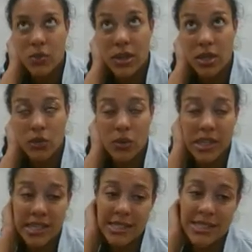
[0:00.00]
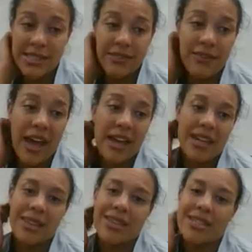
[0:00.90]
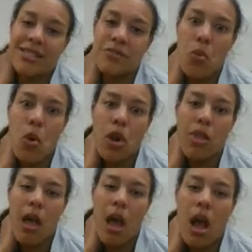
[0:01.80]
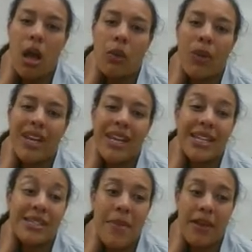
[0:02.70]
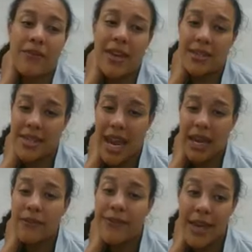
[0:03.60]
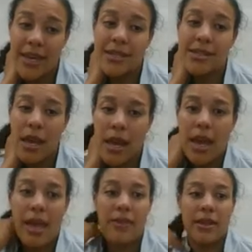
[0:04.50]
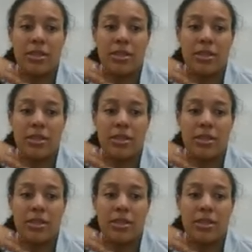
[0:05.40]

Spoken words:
when the nucleus is dividing, this is more along when it hits metaphase, anaphase, and